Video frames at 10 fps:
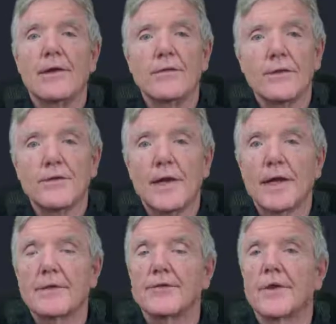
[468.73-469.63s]
even if the
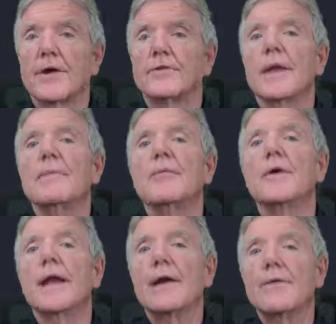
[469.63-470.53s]
shaking starts, and
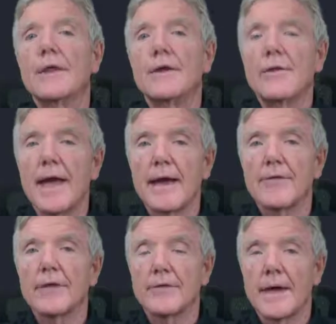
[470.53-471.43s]
put everything you
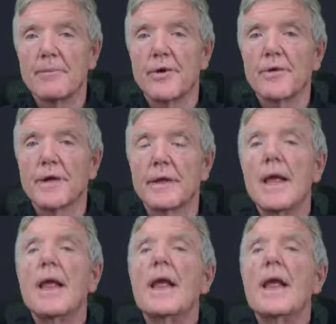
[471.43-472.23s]
have that's not broken,